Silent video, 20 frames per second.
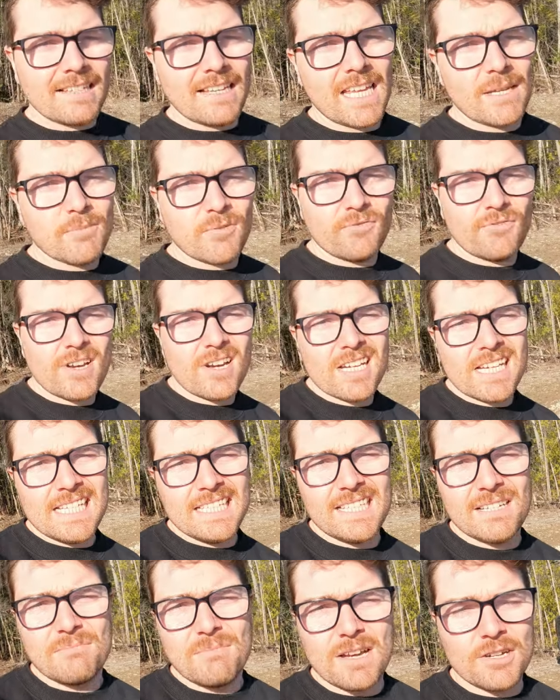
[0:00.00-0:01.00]
same. It's very
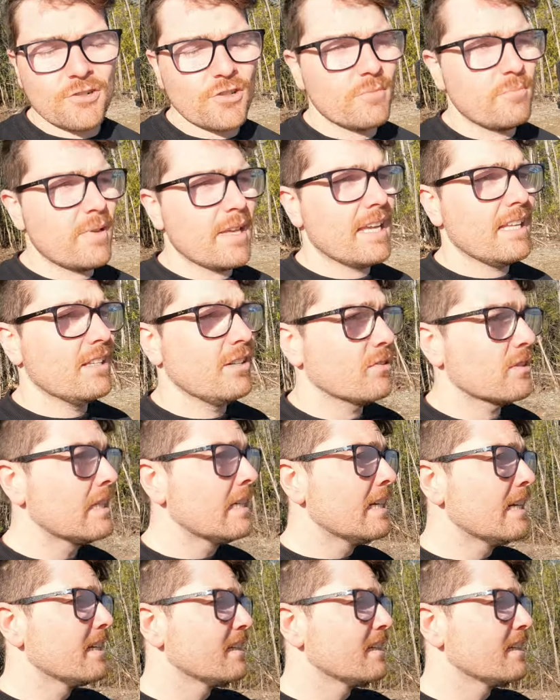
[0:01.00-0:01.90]
easy to measure the payload.